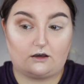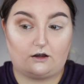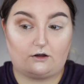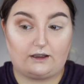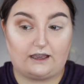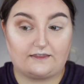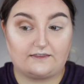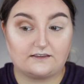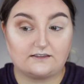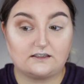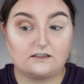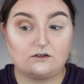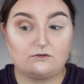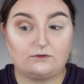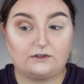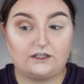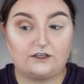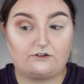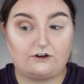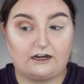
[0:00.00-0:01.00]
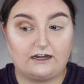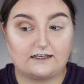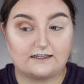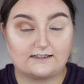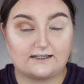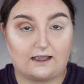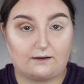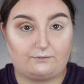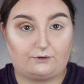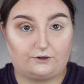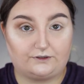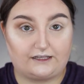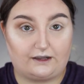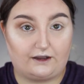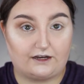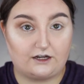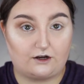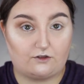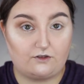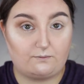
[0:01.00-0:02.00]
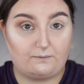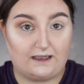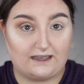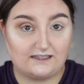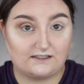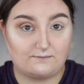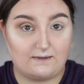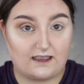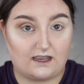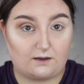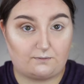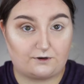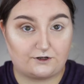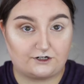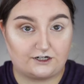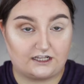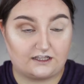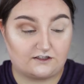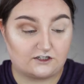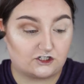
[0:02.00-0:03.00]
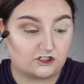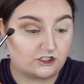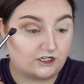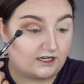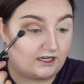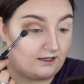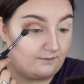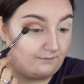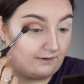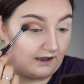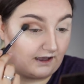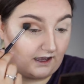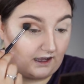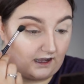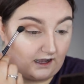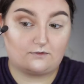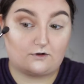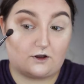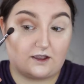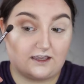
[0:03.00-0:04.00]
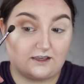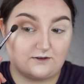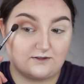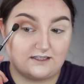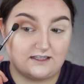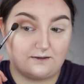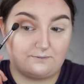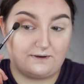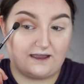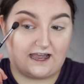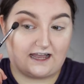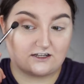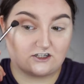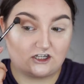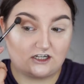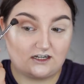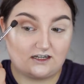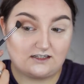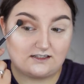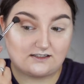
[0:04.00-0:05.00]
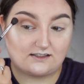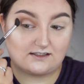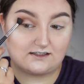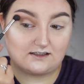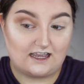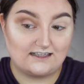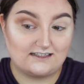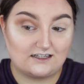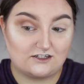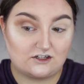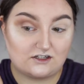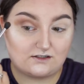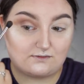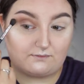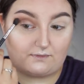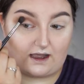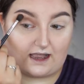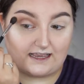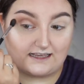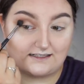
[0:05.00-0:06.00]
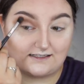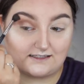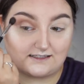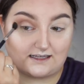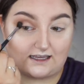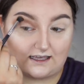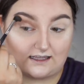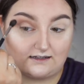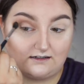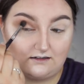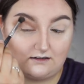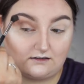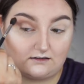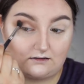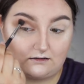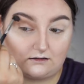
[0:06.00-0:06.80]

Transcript: Okay, this is a really great example. Now I know the base makeup underneath is shitty, but okay, you see the patchiness? Is it just my skin?